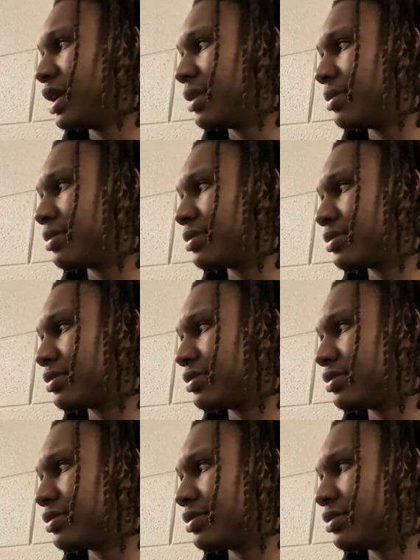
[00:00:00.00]
How does a win like
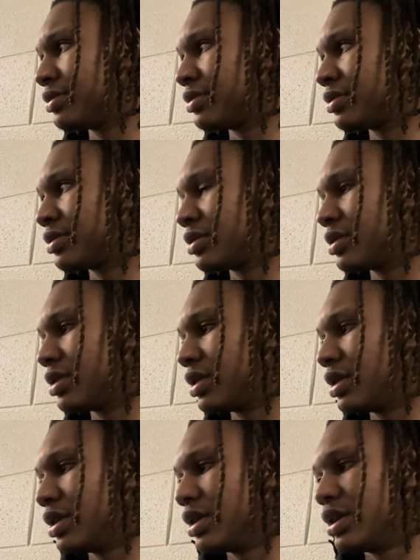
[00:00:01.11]
this maybe change momentum
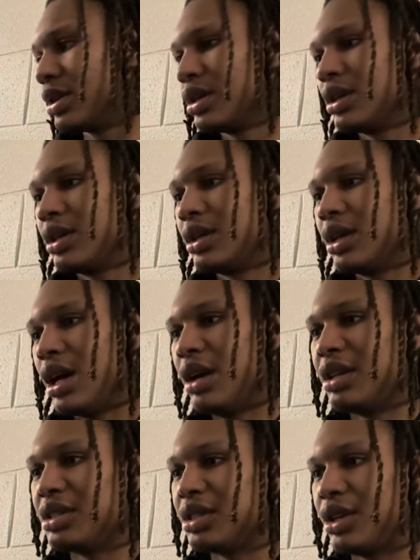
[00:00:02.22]
for you all moving forward? Uh,
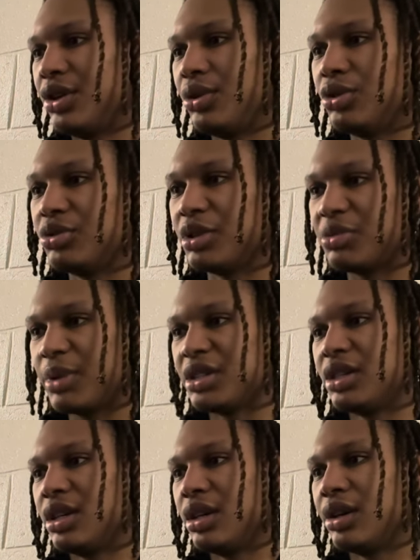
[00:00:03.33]
this is a huge one,
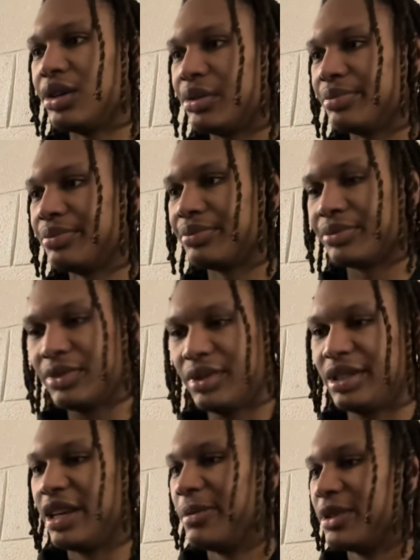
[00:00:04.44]
especially um, the
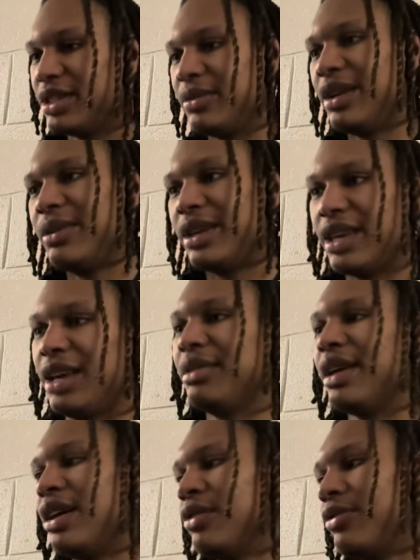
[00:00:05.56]
deficit that we came
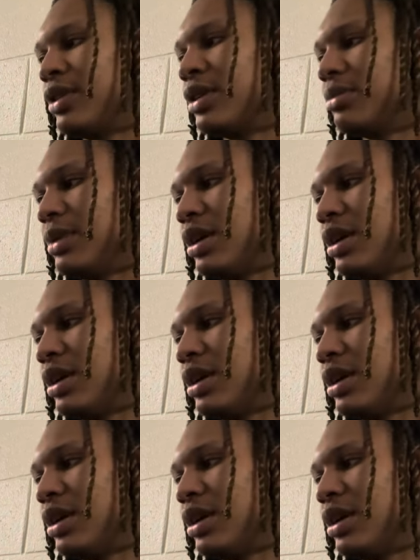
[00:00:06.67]
down from.